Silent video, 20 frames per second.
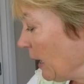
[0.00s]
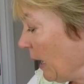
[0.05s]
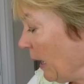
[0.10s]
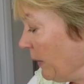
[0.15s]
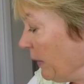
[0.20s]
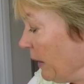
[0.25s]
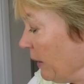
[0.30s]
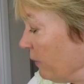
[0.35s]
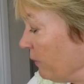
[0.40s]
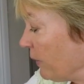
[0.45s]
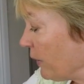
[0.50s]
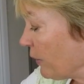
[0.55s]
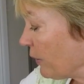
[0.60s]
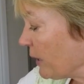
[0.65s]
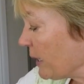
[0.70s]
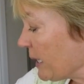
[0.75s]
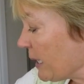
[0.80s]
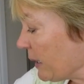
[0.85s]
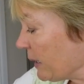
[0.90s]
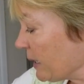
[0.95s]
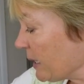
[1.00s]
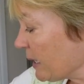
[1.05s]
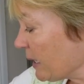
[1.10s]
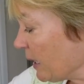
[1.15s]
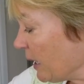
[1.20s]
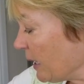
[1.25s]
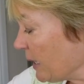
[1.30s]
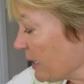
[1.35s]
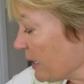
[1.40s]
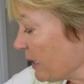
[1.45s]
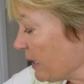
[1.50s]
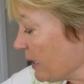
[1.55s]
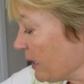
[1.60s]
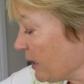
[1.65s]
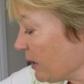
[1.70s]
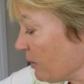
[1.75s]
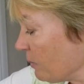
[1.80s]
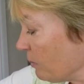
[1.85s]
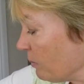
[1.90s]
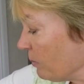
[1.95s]
And then various other
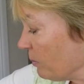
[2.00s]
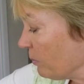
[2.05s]
sizes,